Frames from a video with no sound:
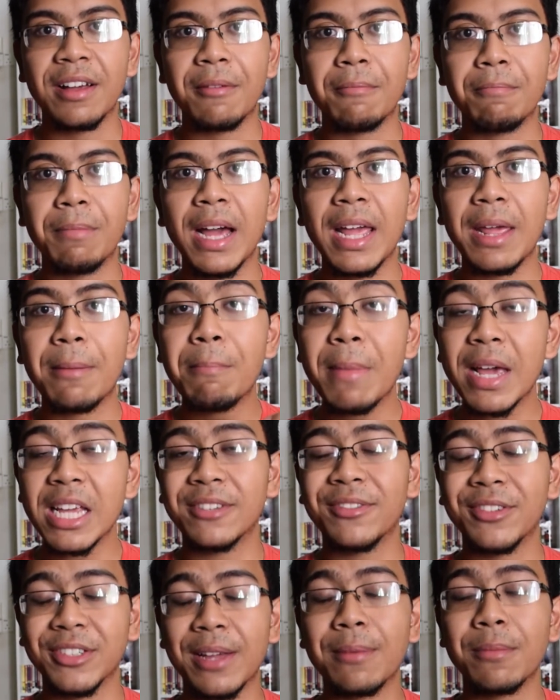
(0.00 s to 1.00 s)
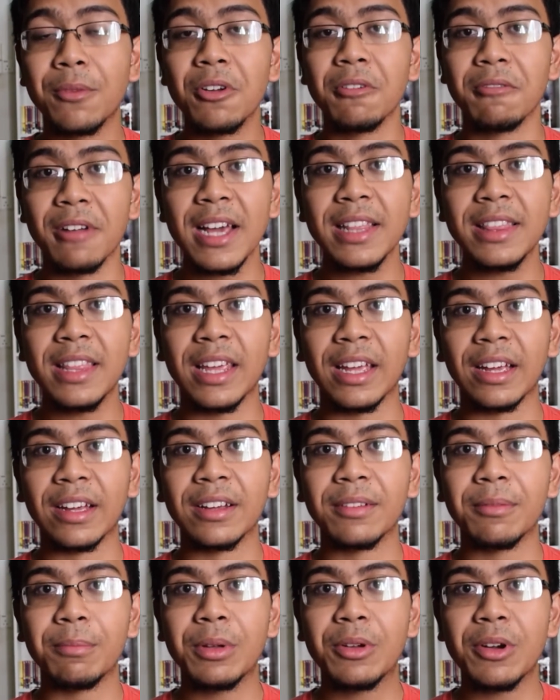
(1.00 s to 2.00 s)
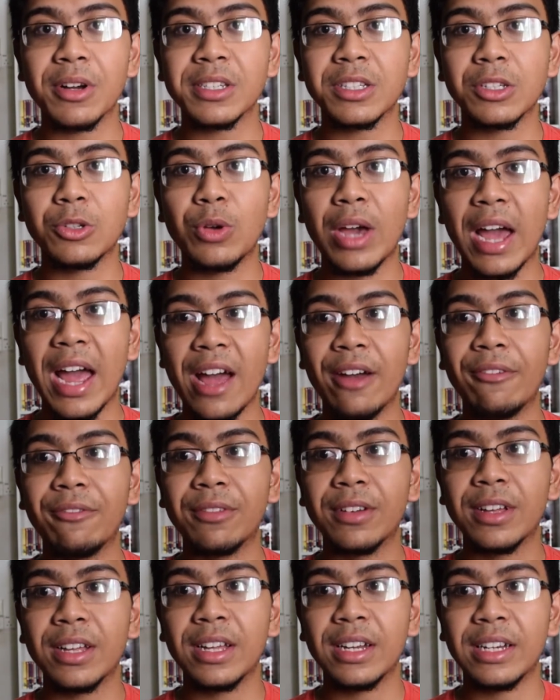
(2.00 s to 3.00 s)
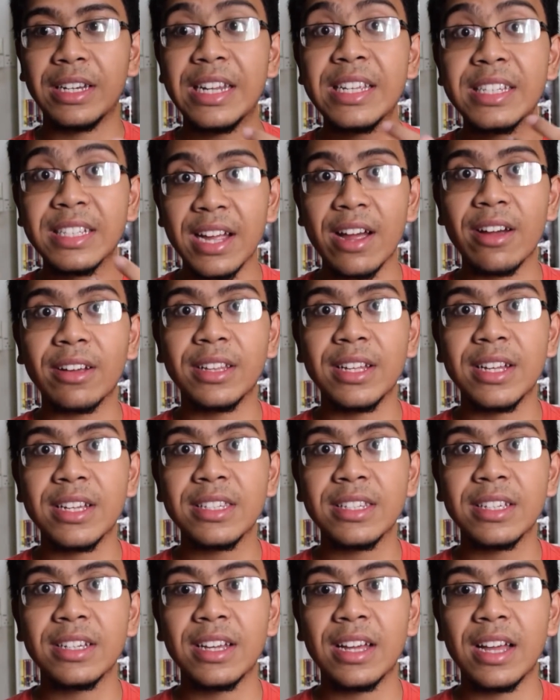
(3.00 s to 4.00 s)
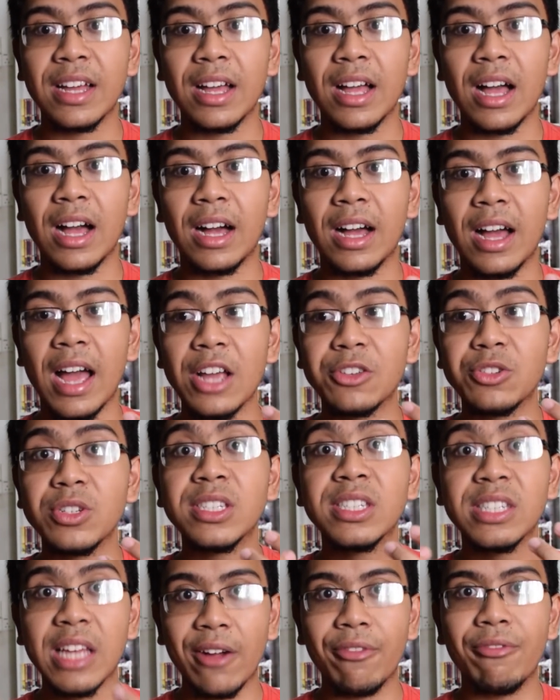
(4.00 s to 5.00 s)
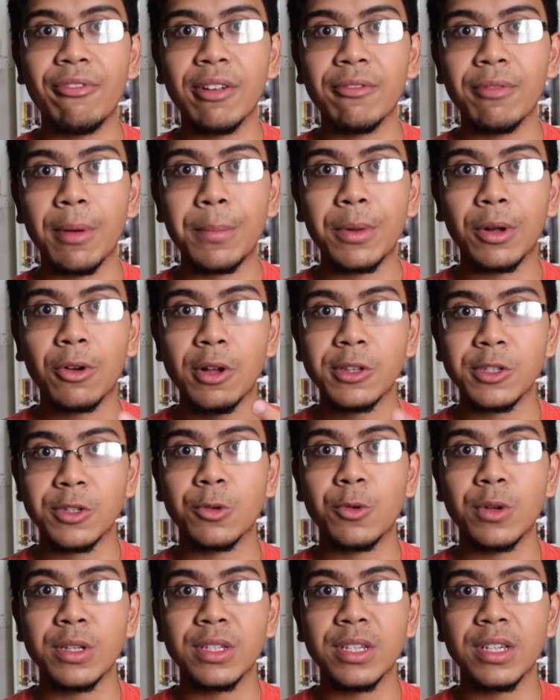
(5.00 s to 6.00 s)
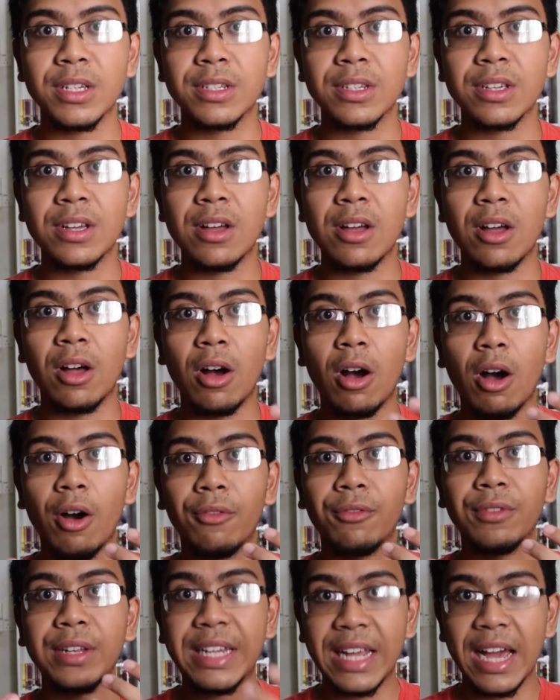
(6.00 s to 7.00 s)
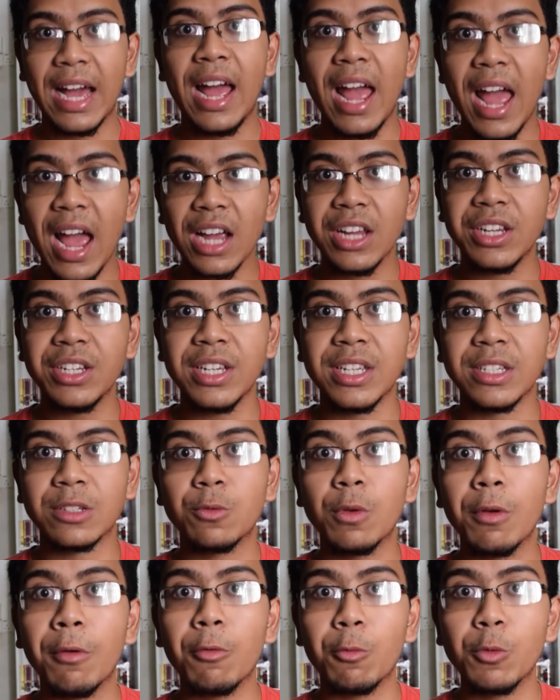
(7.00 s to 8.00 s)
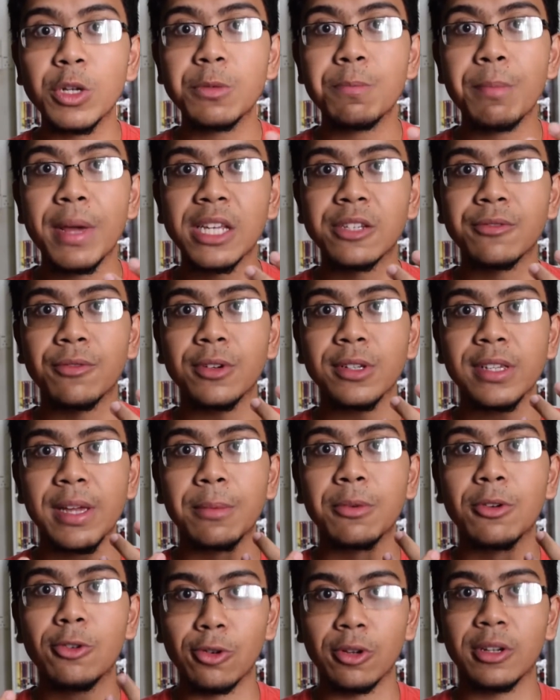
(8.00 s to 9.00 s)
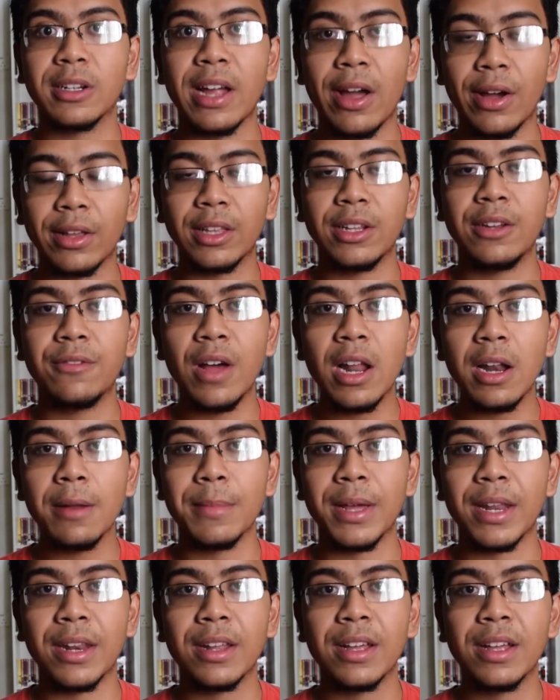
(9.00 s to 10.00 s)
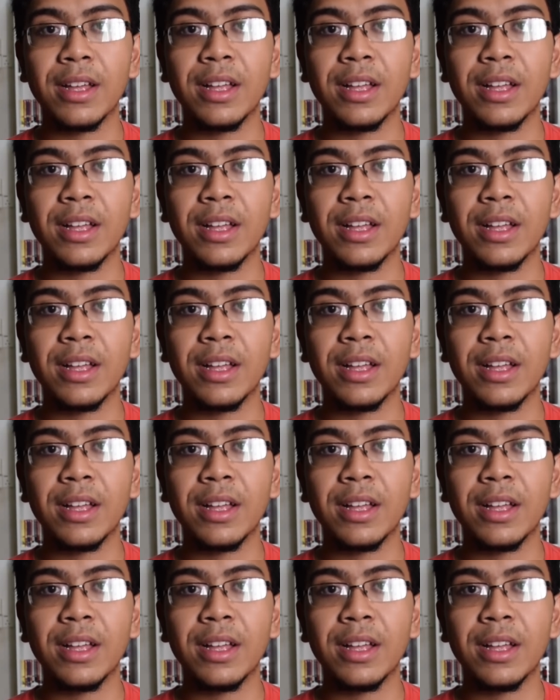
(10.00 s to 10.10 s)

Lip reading: but it makes for some good writing, because you have these characters actually suffering from the consequences of their actions, which makes for some good character development.